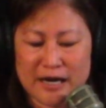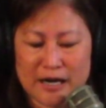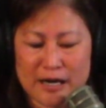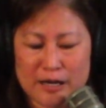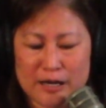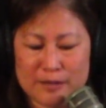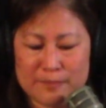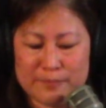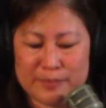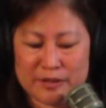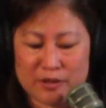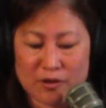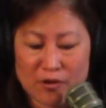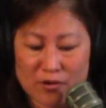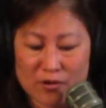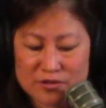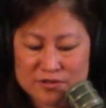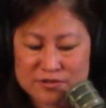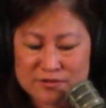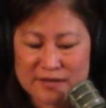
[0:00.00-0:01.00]
But
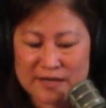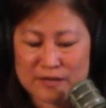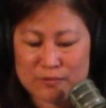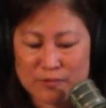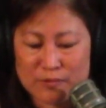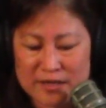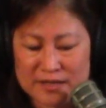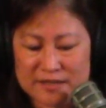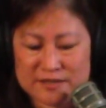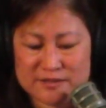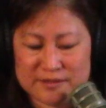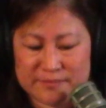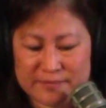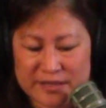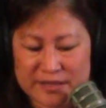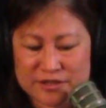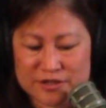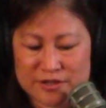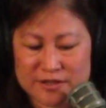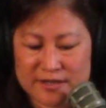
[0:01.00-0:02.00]
also I wanted to
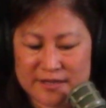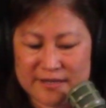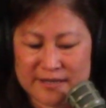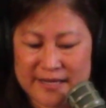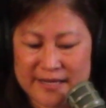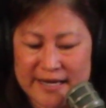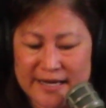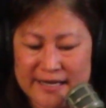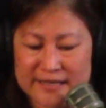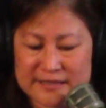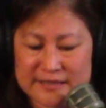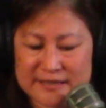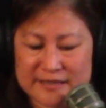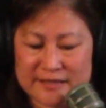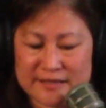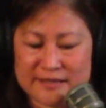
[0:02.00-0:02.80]
mention that